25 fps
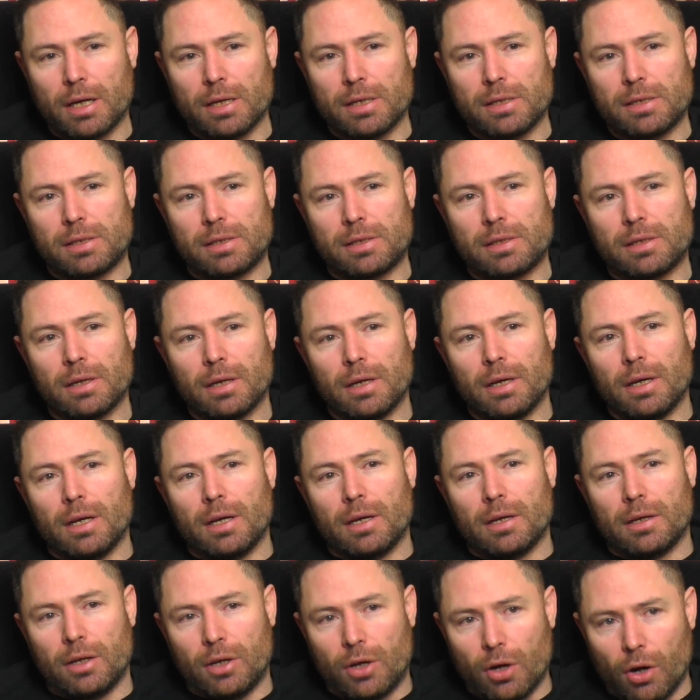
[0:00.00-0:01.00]
is
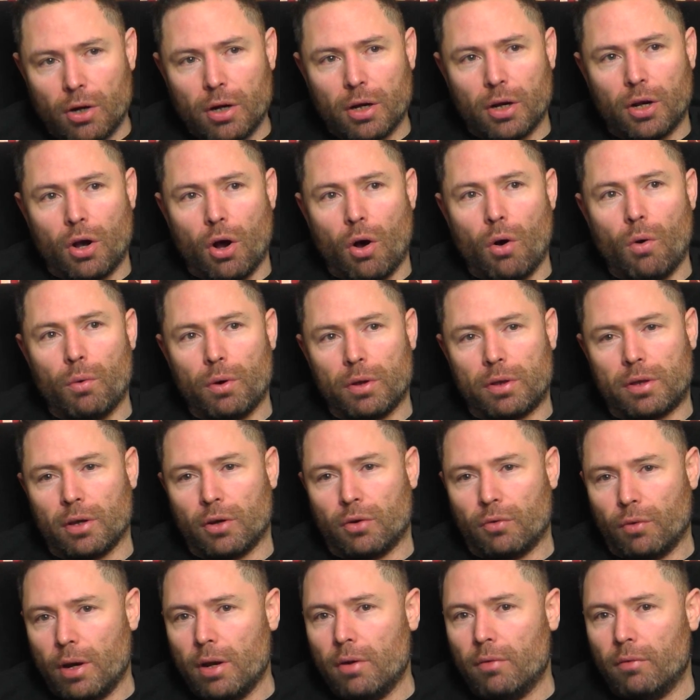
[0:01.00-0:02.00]
gonna go with the
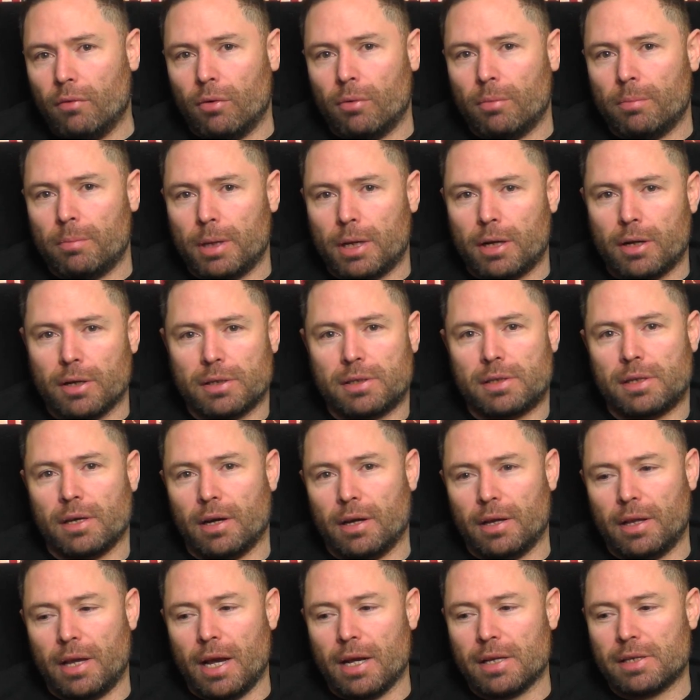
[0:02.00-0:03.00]
Green Room because
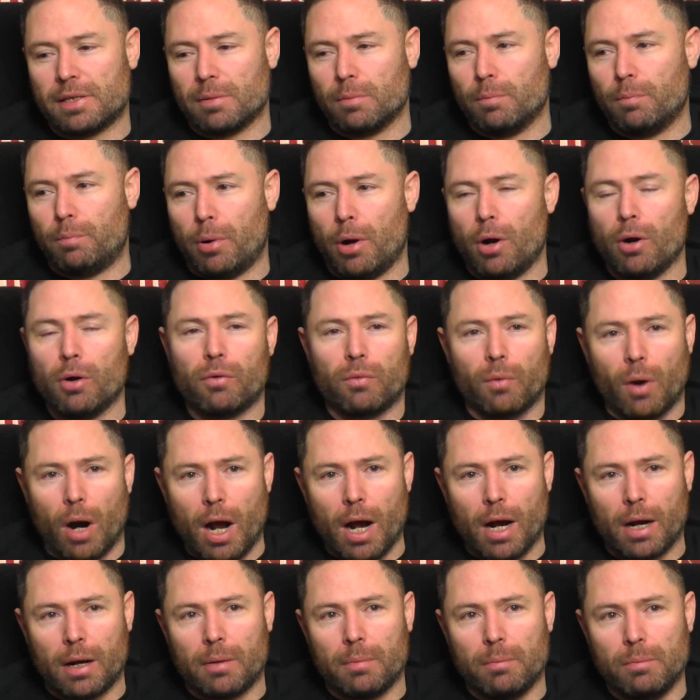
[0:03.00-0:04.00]
they had some punk
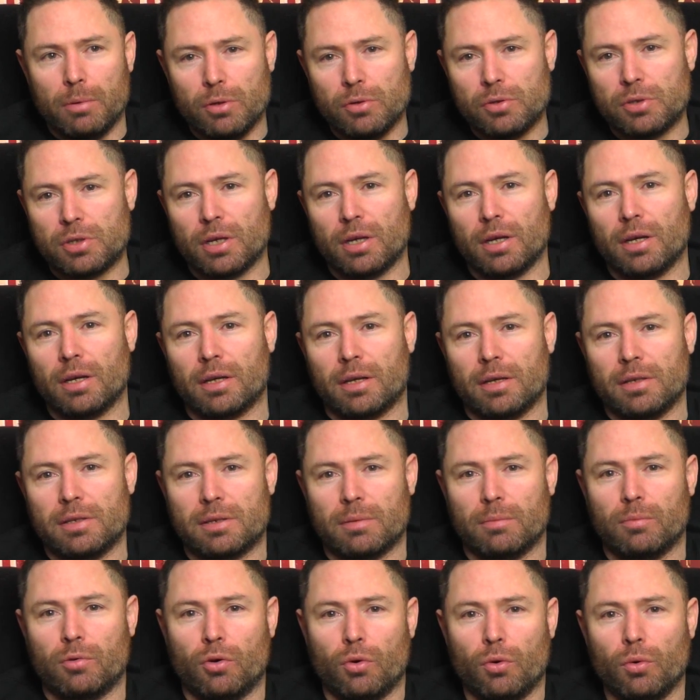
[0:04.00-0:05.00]
rock music and
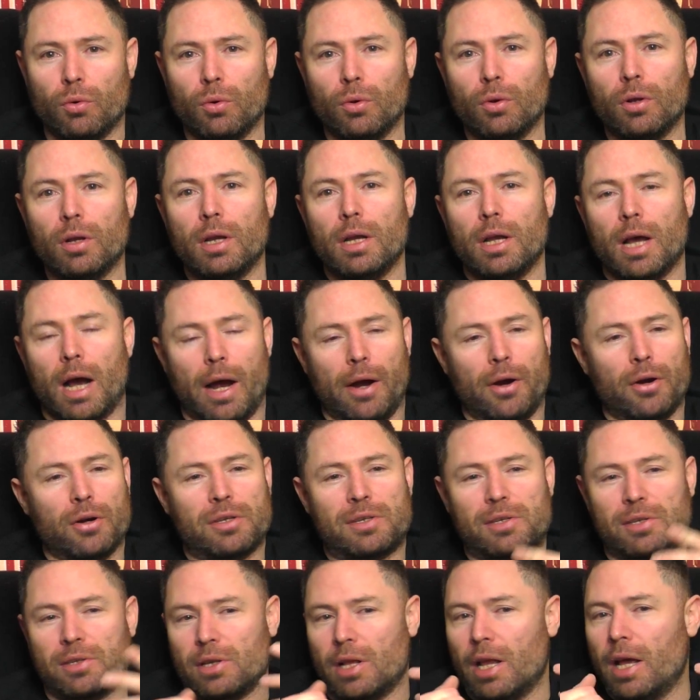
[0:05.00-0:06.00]
some cool. I heard
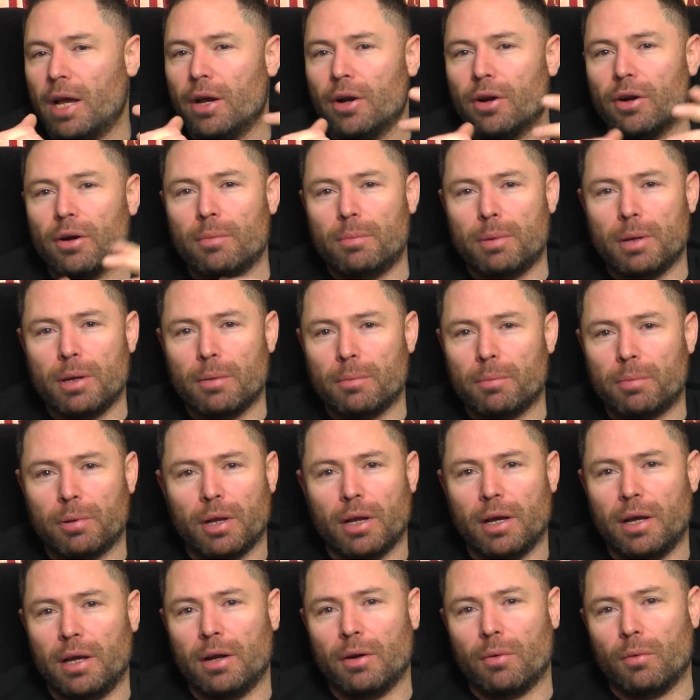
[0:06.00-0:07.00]
Slayer being
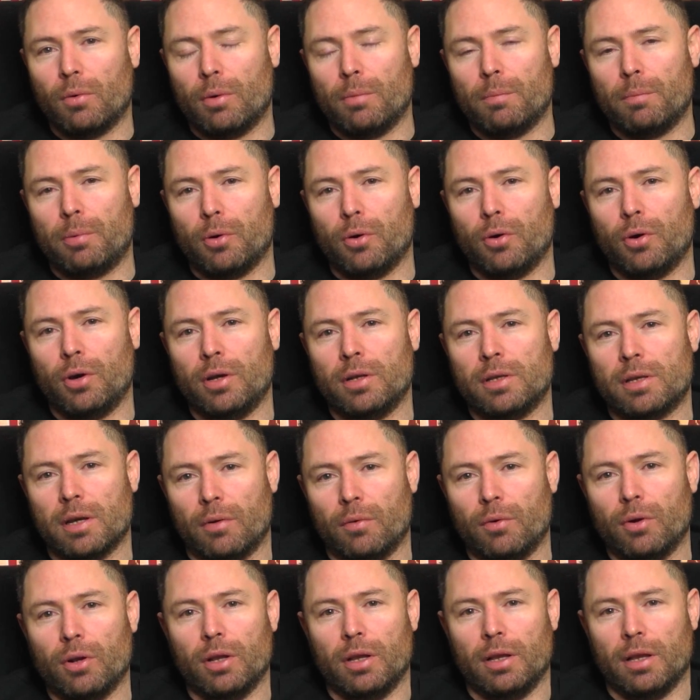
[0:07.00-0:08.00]
played at one point. I
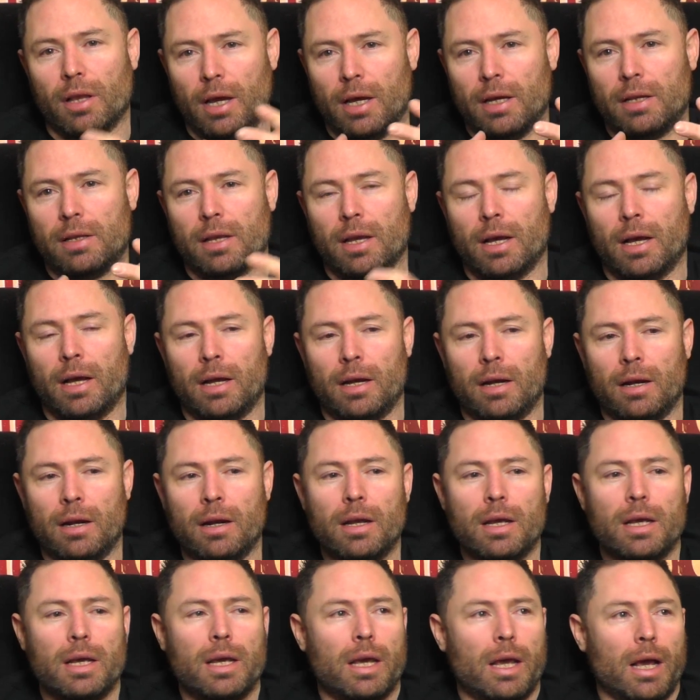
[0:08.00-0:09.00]
really liked that, and
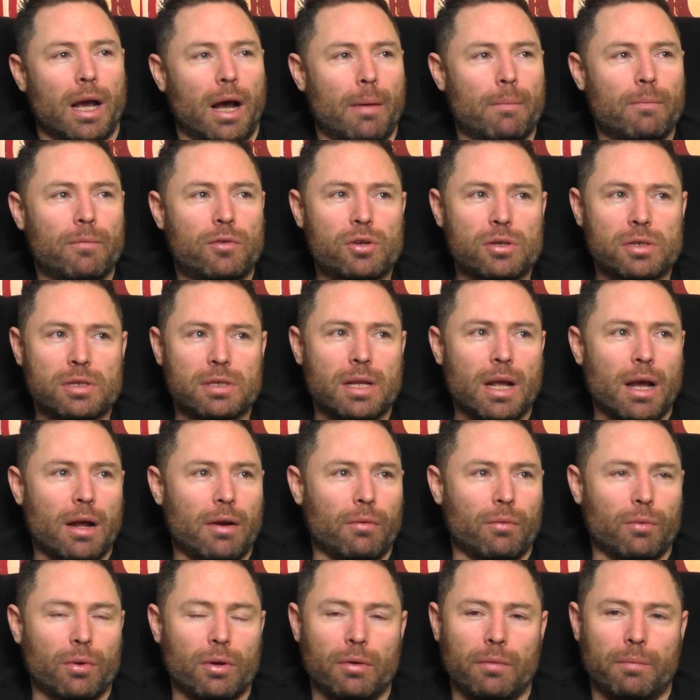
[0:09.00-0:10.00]
I'm just not a
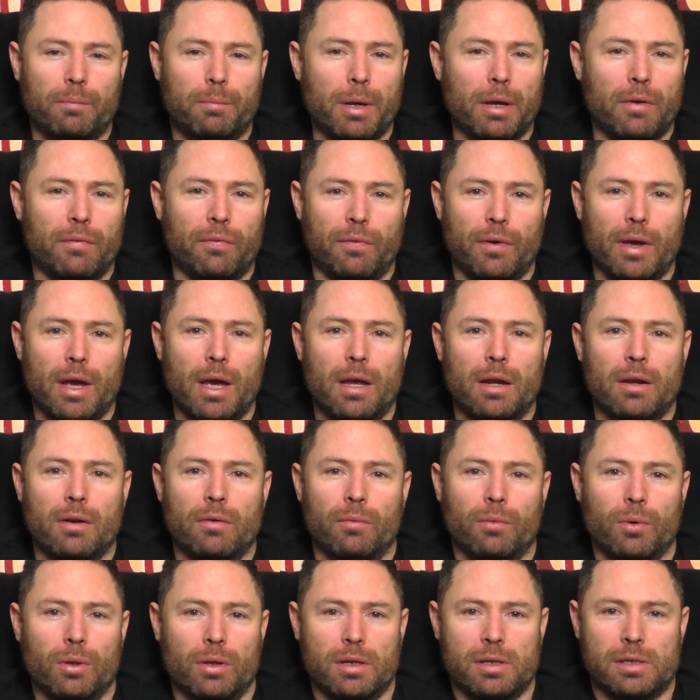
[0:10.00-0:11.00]
real big fan
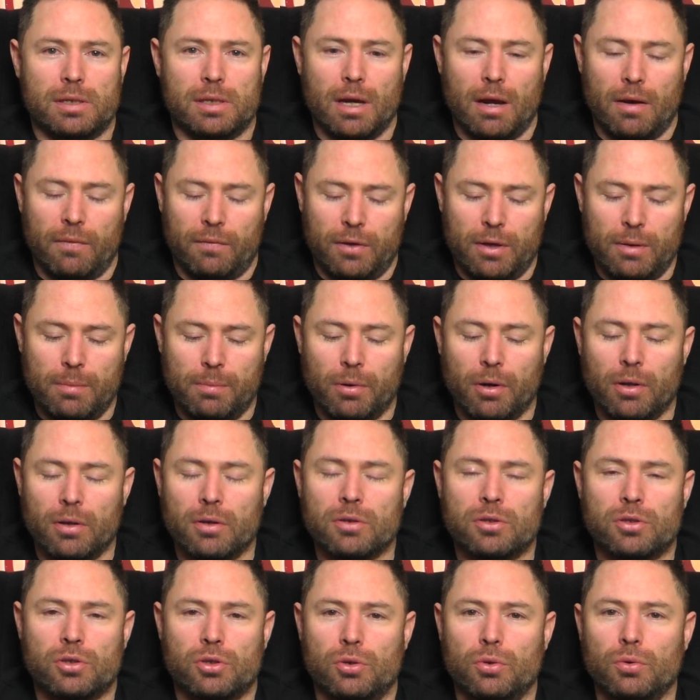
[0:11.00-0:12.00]
of what the Safdie
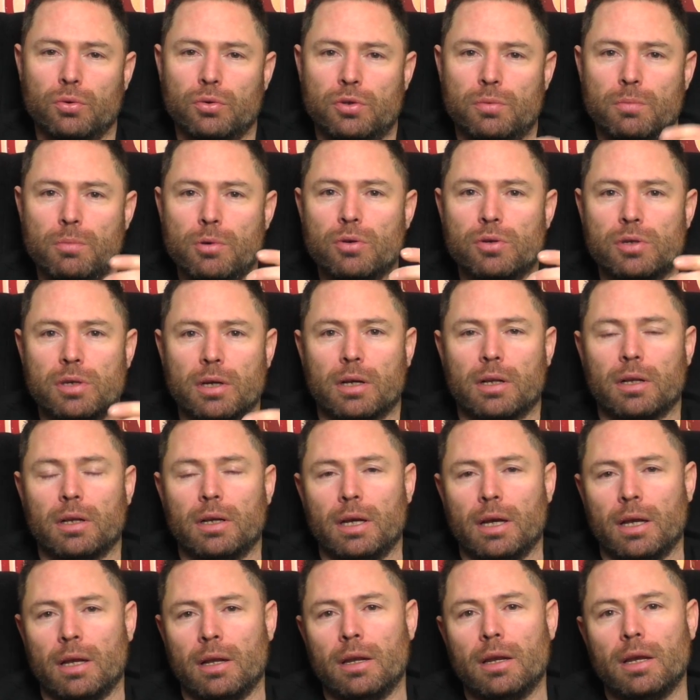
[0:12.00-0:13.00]
brothers choose
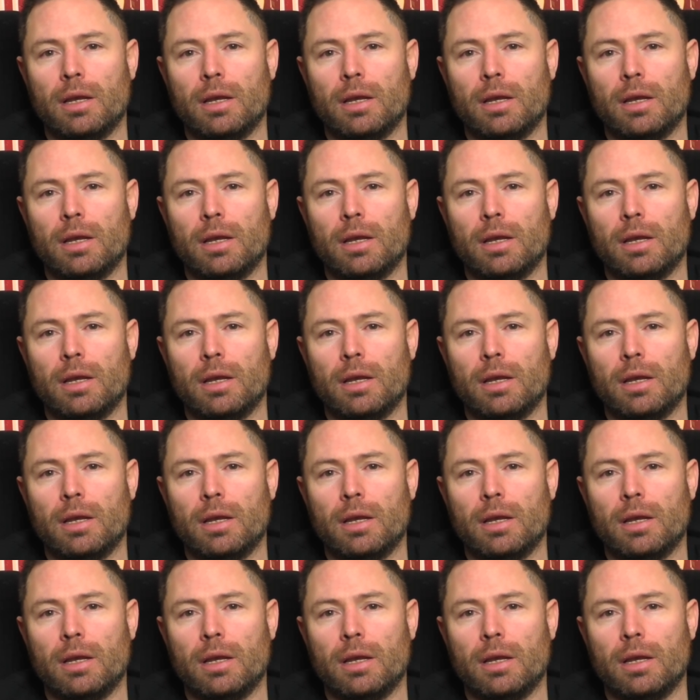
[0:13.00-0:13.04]
musically,